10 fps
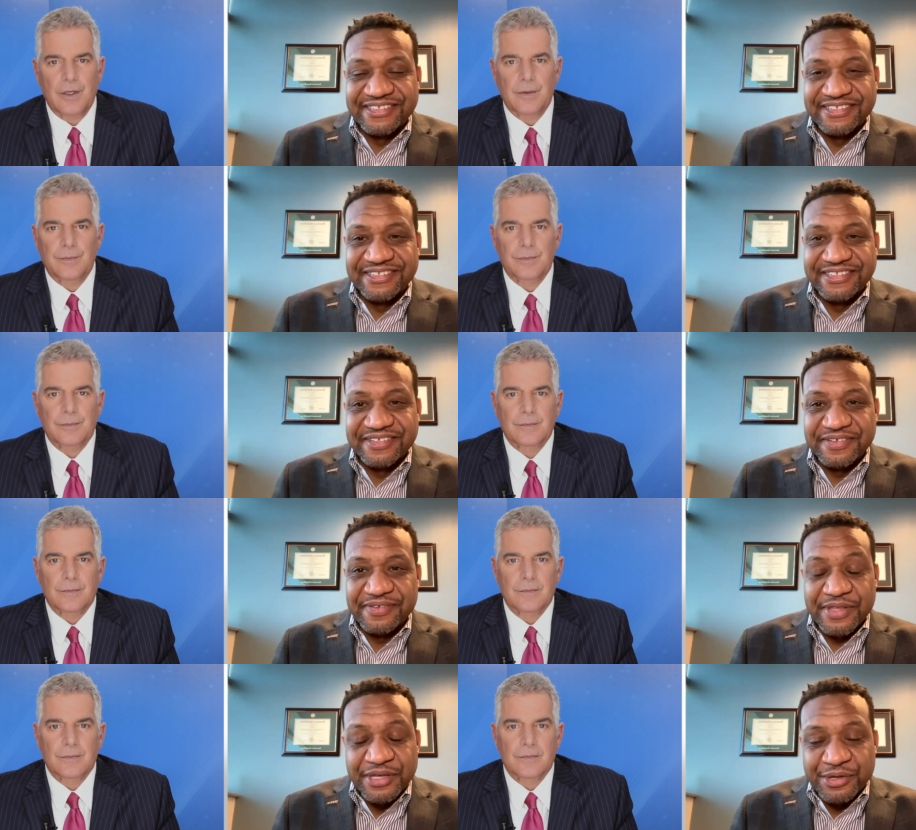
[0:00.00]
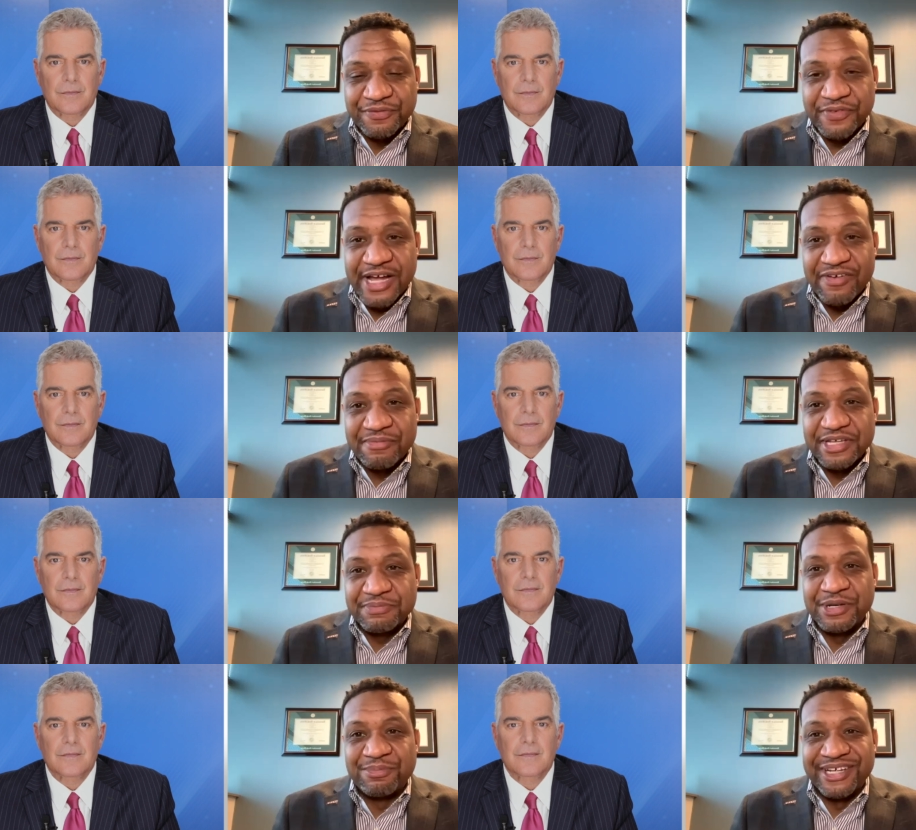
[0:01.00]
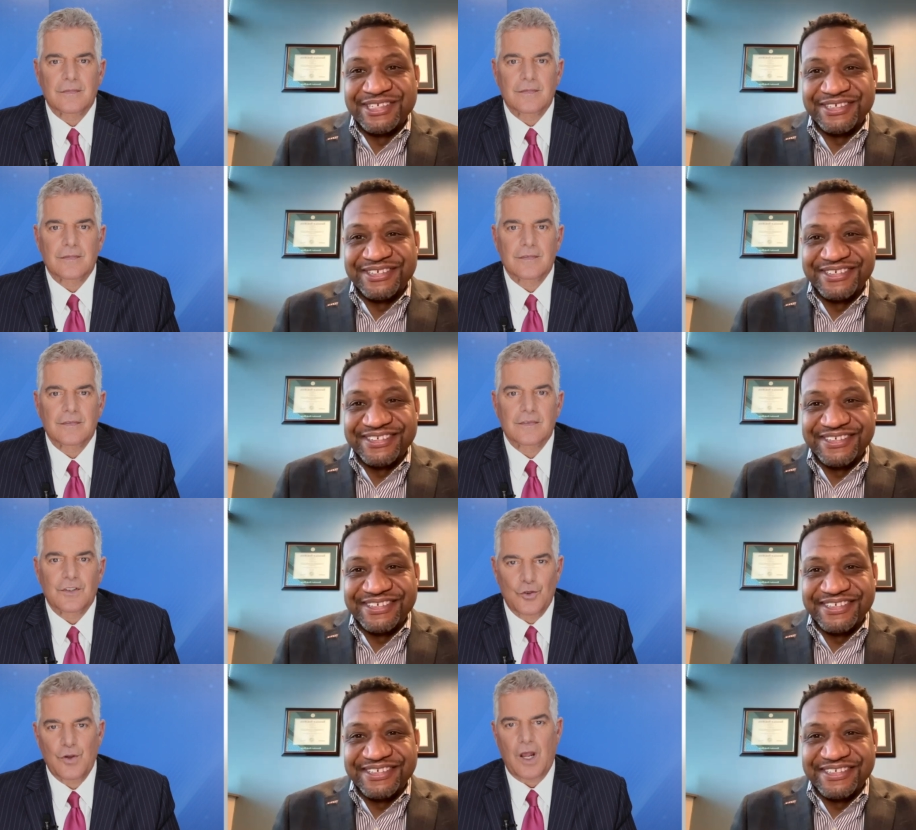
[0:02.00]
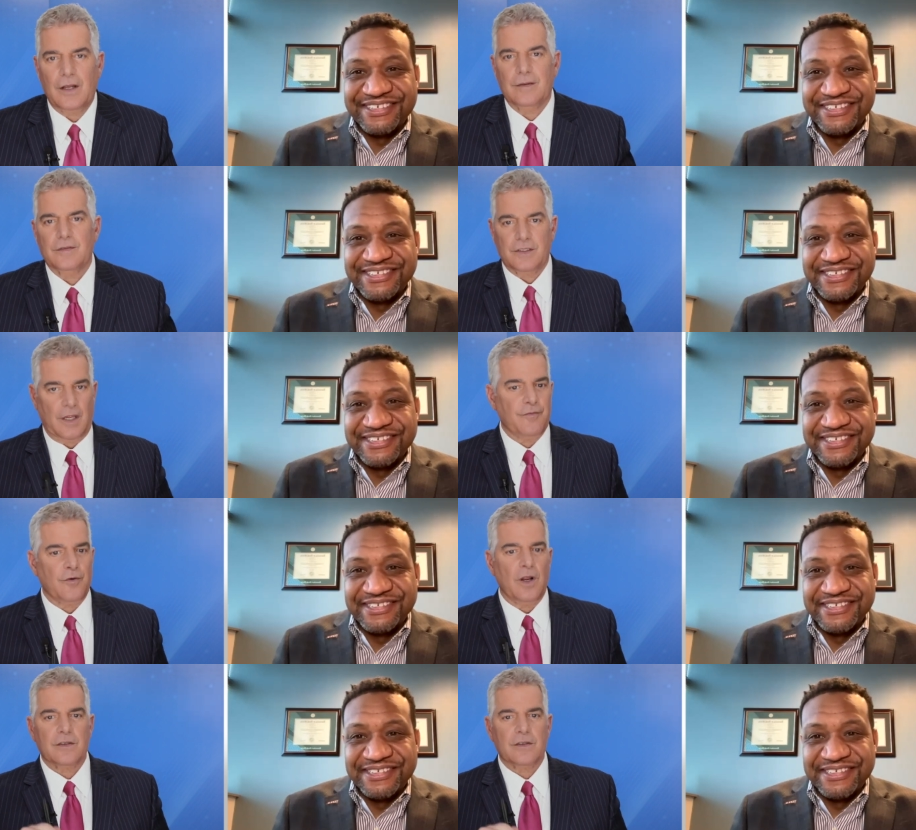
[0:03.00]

Speaker 1: it.
Speaker 2: Thank you for having me. It's been a pleasure.
Speaker 1: You got it. Same for